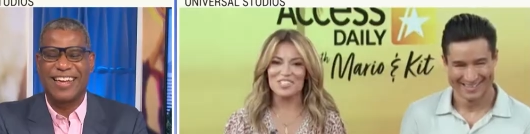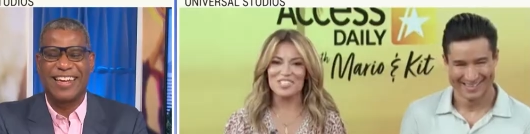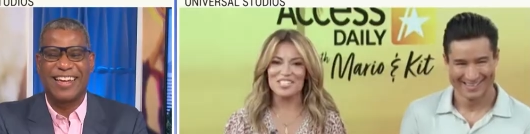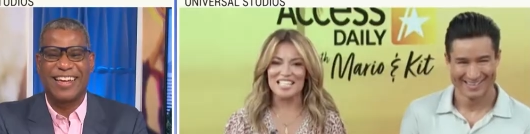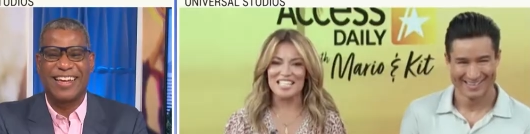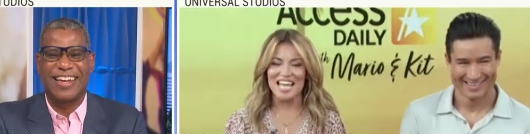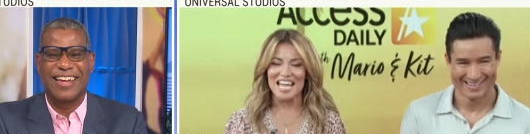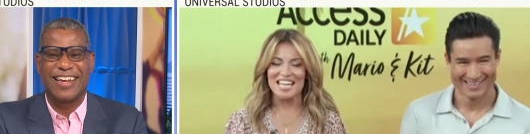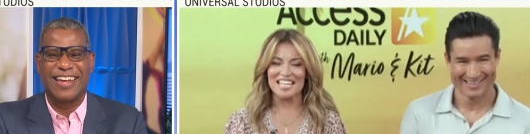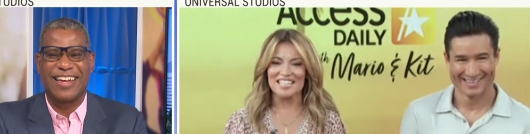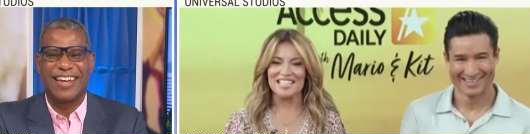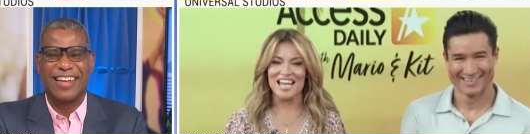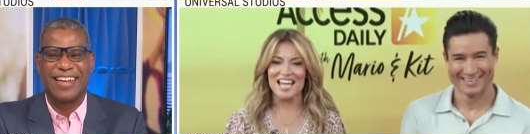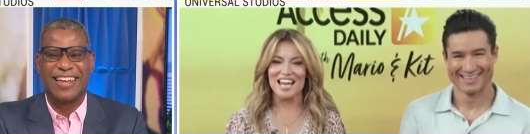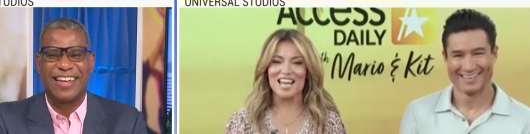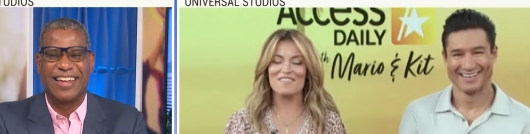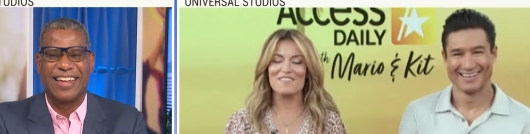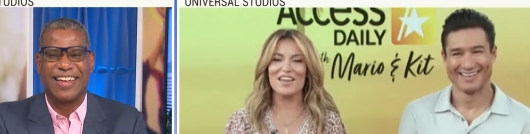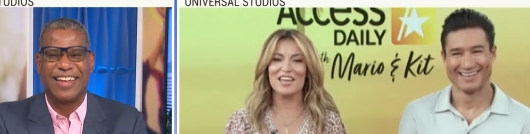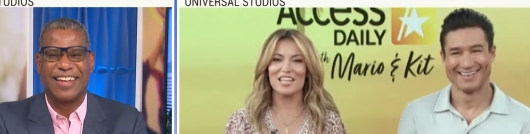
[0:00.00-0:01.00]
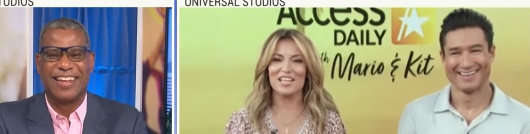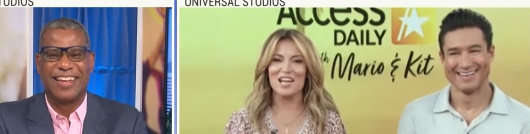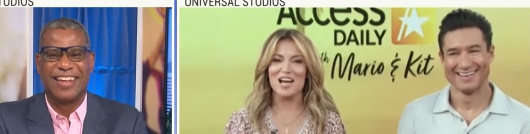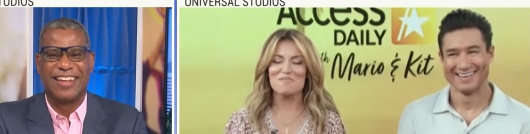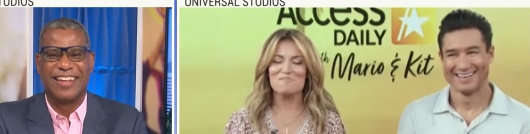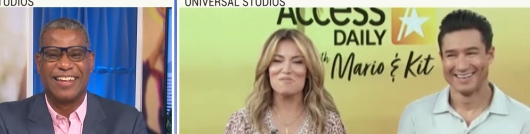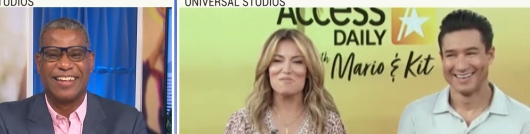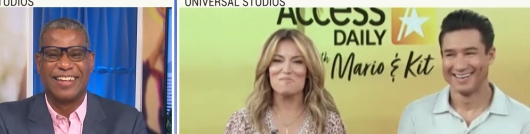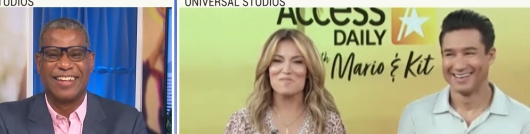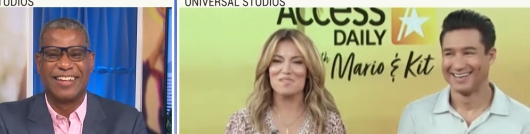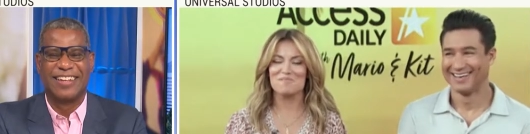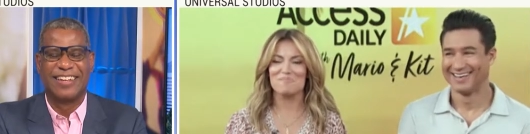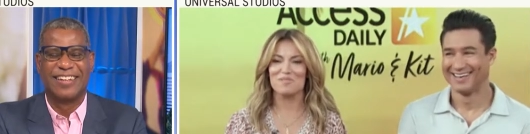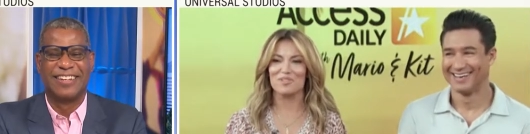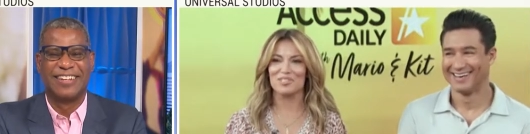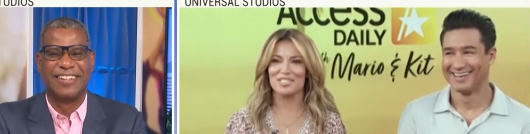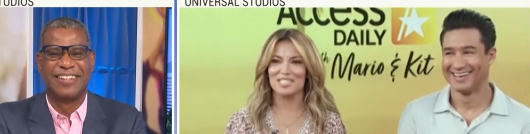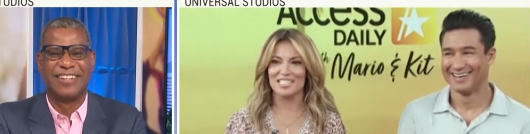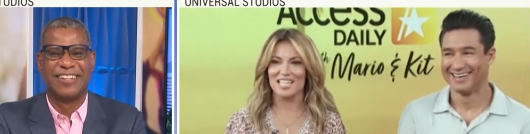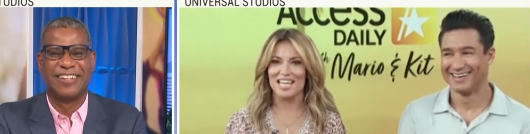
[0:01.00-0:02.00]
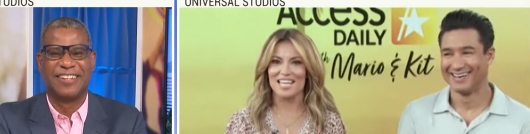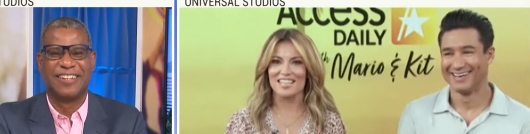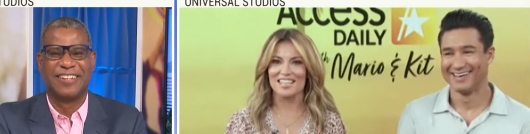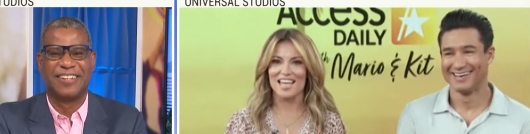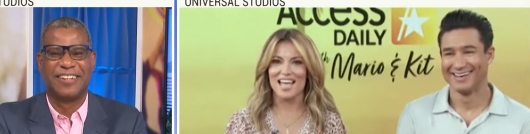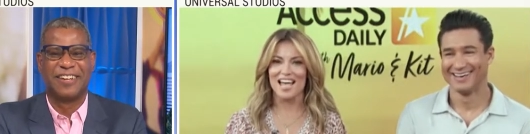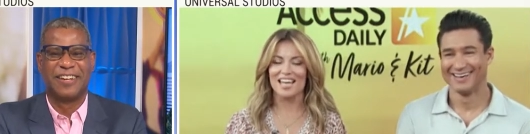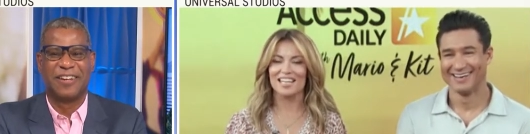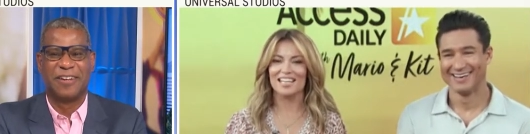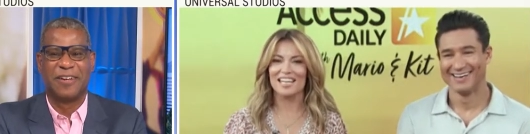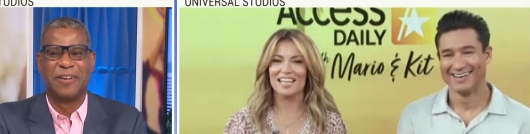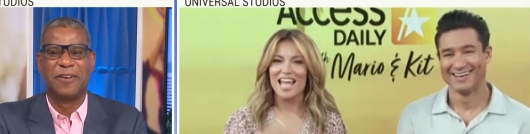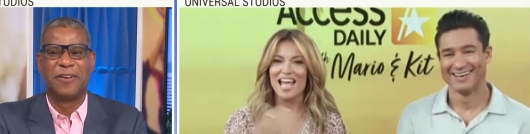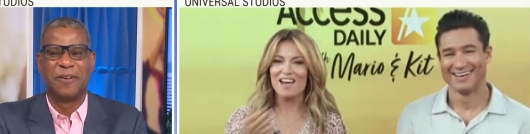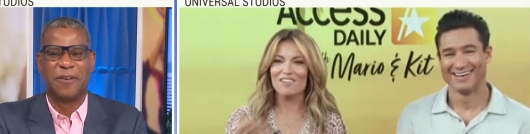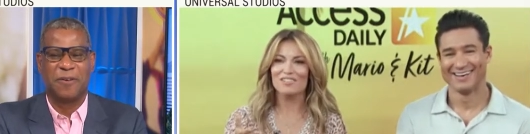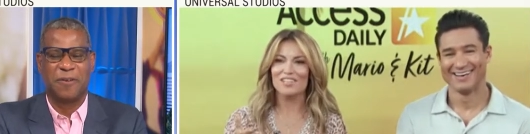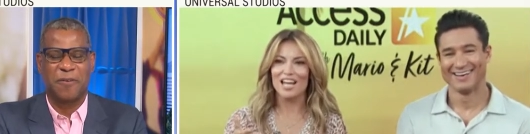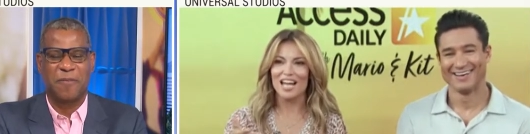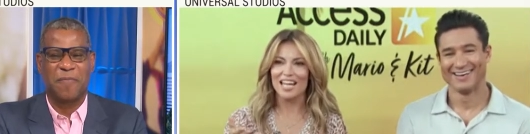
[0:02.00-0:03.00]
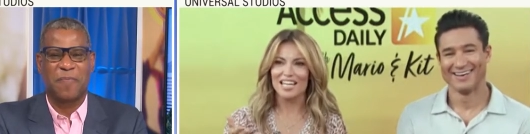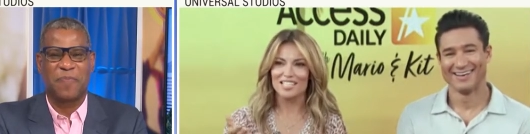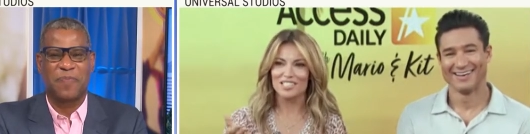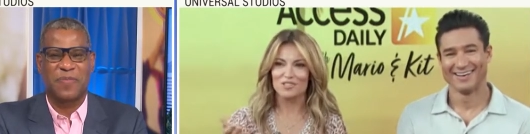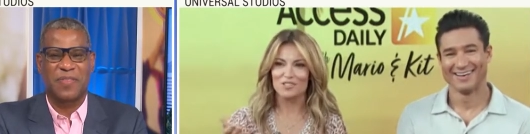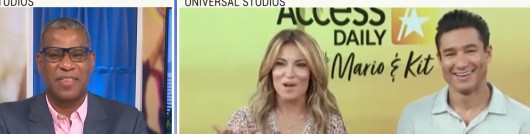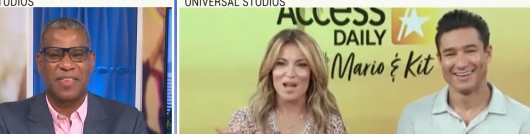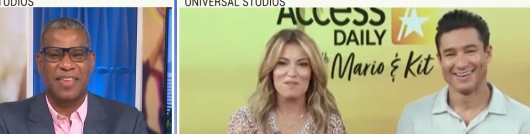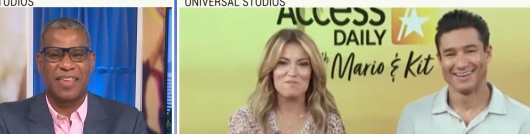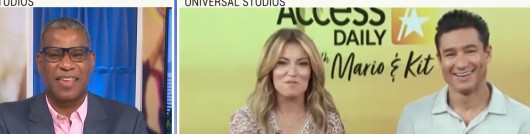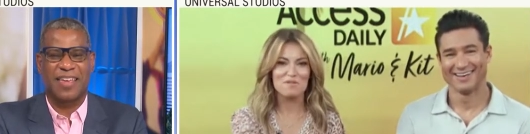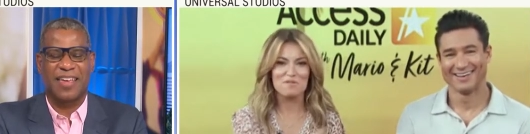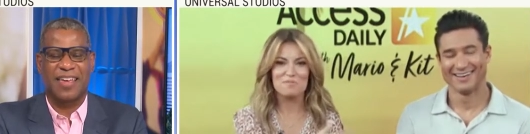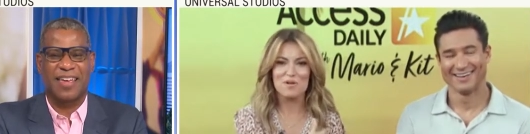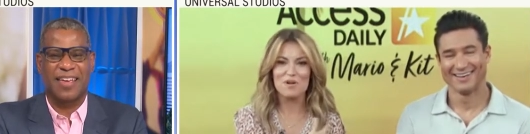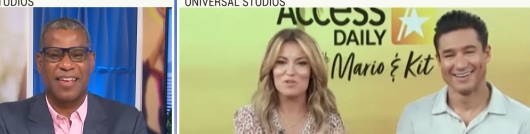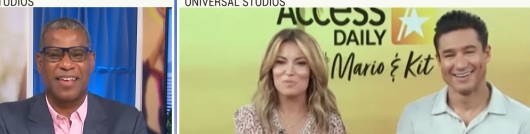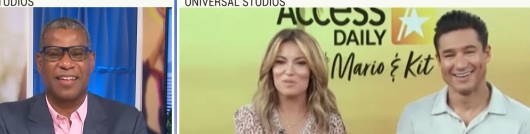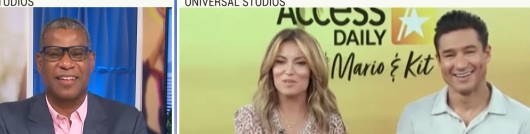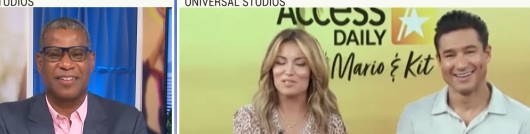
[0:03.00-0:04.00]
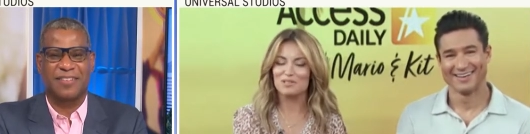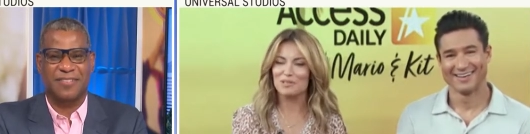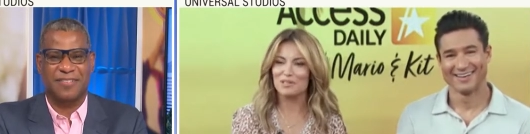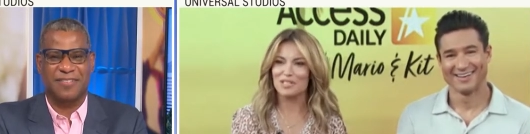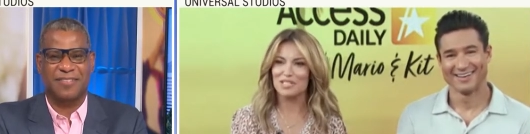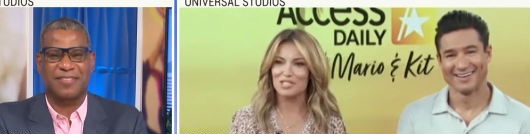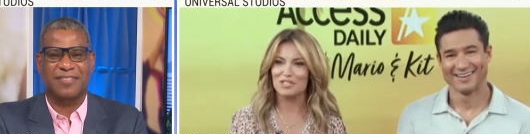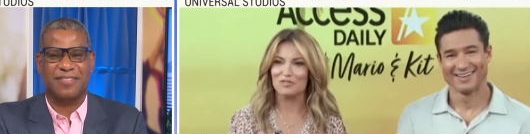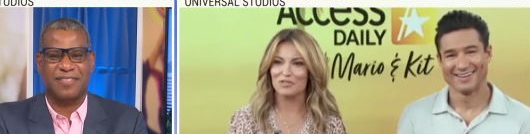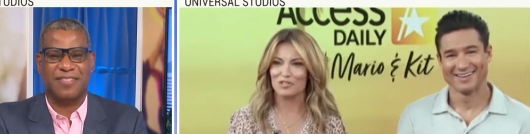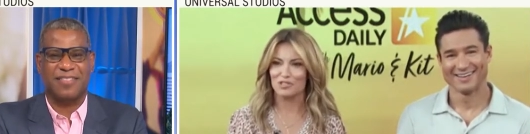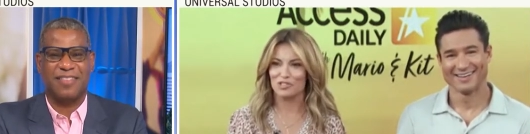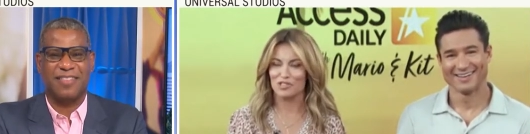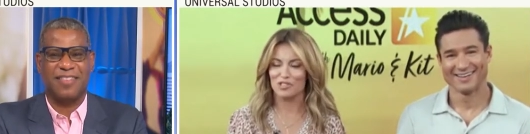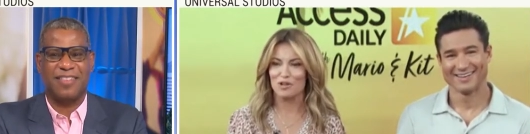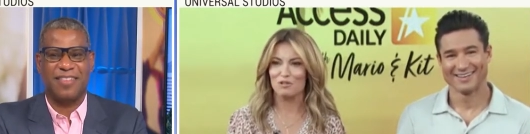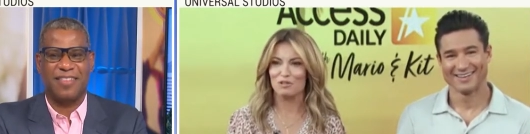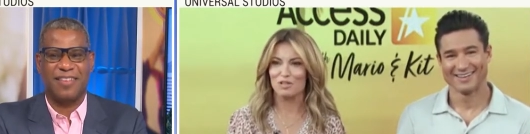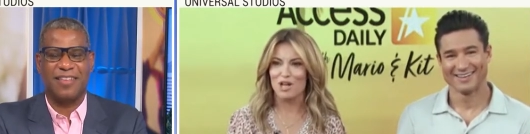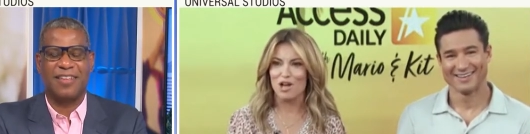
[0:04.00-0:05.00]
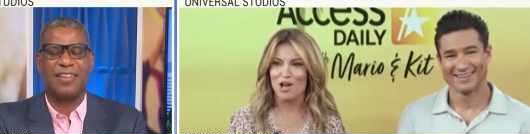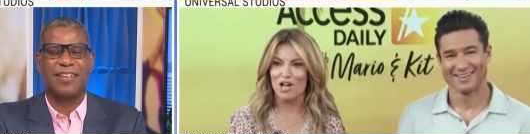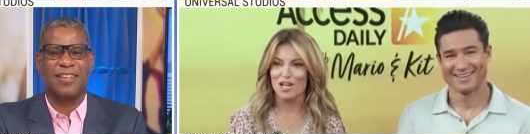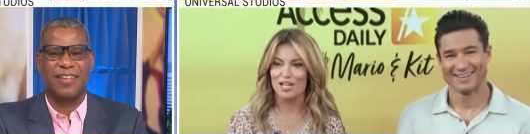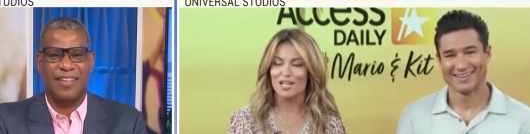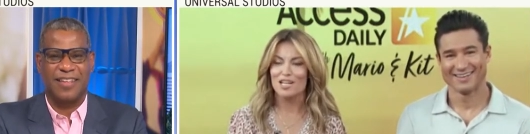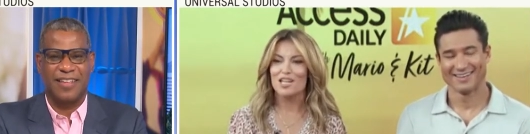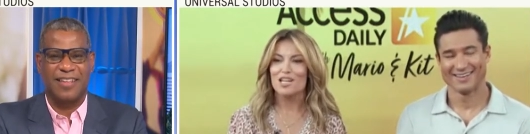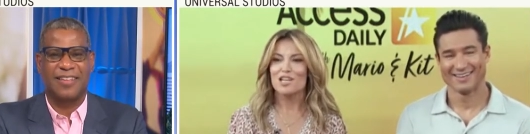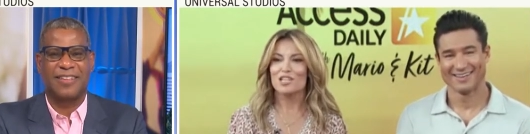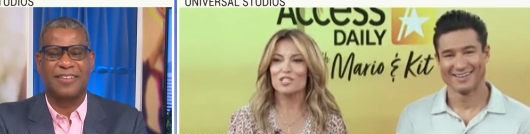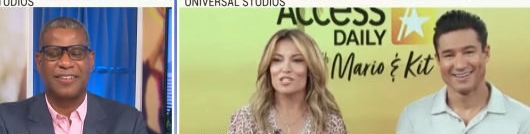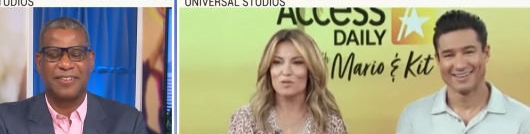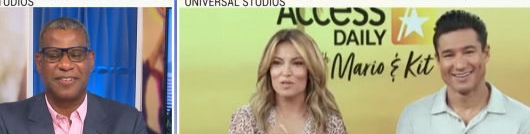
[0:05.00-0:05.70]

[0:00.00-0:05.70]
Speaker 1: you for saying that. I've had a couple people say that, and how nice, right? We've both been doing this for so long.